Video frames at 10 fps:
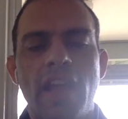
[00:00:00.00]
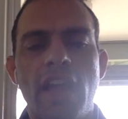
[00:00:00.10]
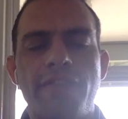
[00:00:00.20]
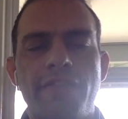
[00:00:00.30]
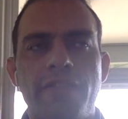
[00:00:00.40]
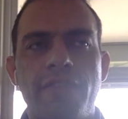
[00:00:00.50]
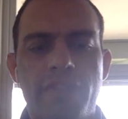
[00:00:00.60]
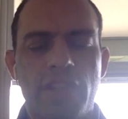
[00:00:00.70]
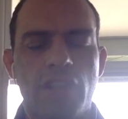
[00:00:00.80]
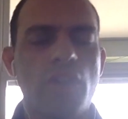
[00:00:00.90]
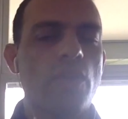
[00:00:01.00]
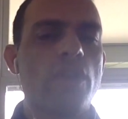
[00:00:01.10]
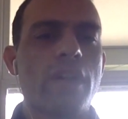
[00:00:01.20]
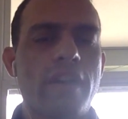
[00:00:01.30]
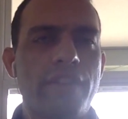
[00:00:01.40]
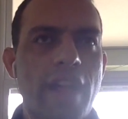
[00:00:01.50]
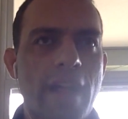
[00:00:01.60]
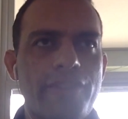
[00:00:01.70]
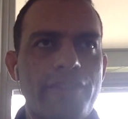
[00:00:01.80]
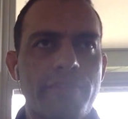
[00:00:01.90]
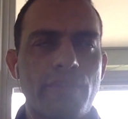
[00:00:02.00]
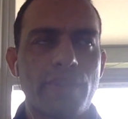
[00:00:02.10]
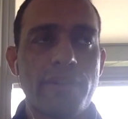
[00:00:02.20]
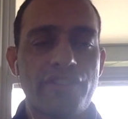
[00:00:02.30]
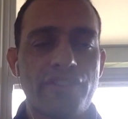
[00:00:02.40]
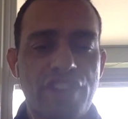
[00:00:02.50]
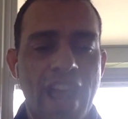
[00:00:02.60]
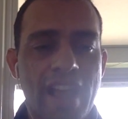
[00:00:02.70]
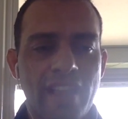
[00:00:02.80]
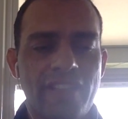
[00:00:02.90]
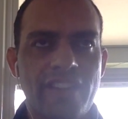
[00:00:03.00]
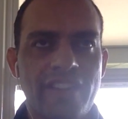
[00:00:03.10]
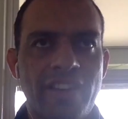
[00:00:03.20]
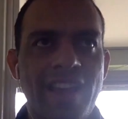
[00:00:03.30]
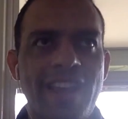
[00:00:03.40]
If the core of your AppSec program's challenges